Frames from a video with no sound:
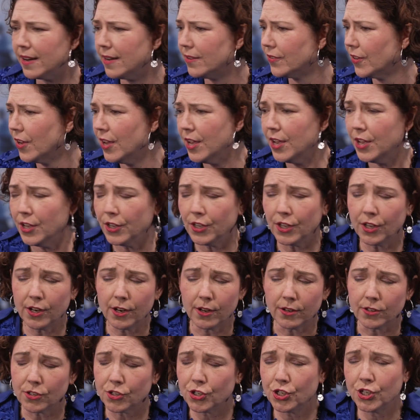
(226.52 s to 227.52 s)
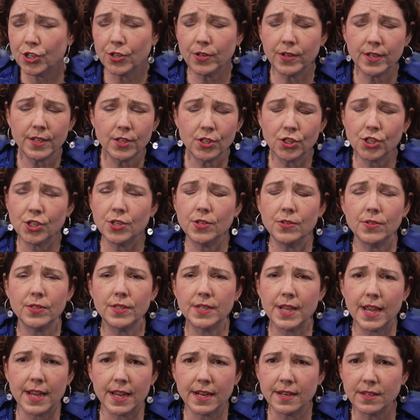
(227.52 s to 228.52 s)
and it's, it's Tune In
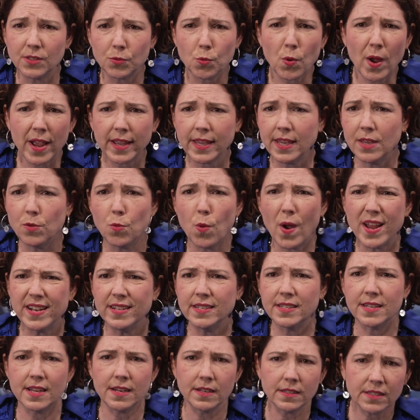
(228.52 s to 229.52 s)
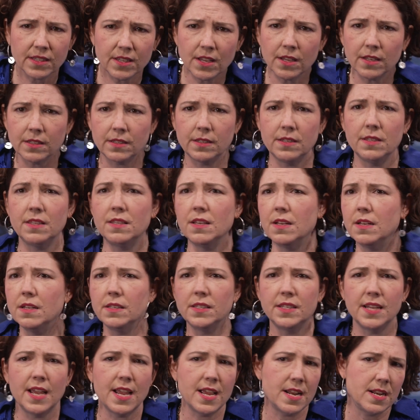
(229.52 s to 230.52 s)
Tuesday and it's Wacky Wednesday and it's Thirsty
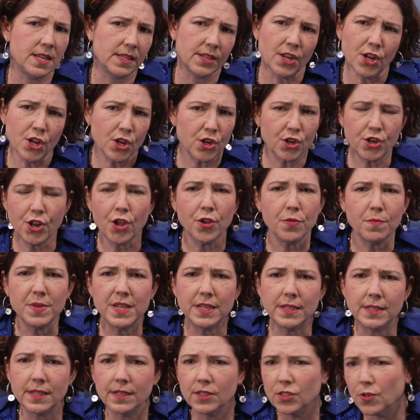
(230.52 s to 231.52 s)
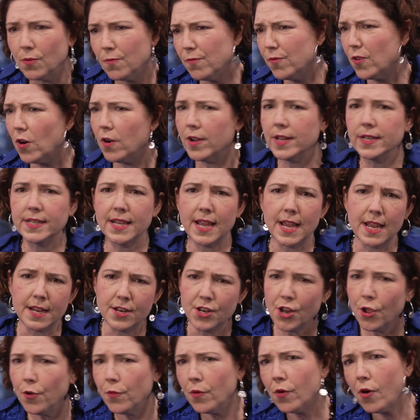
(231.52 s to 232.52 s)
Thursday and it's no meetings on Friday
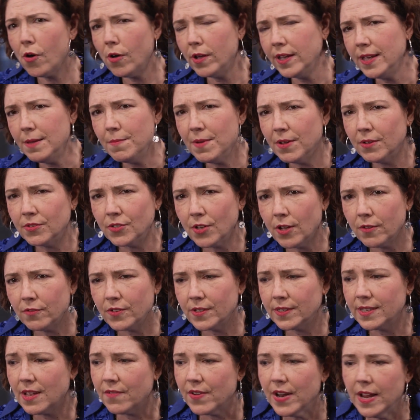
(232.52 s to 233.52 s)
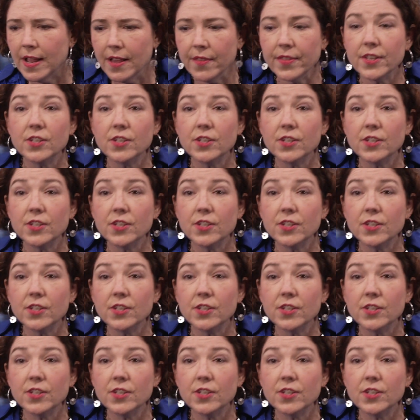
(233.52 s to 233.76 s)
and no emails after 7.